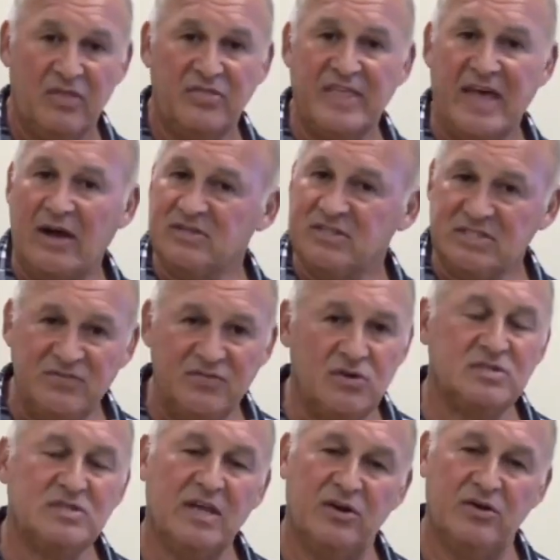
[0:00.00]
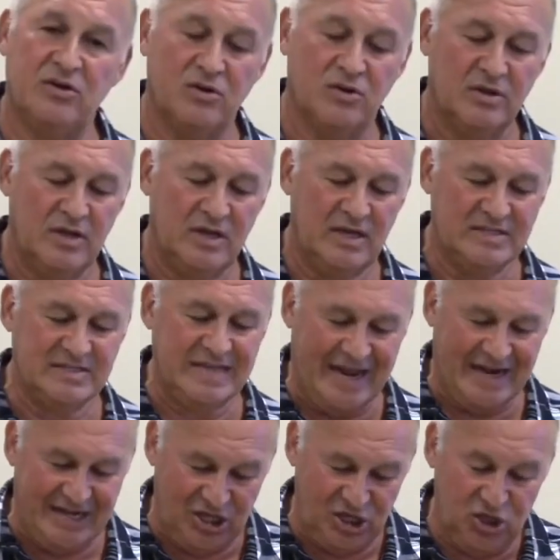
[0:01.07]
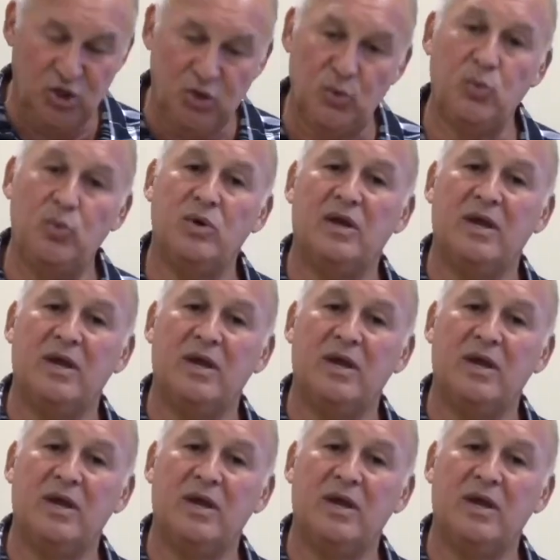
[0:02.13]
Thousands of years later is guiding you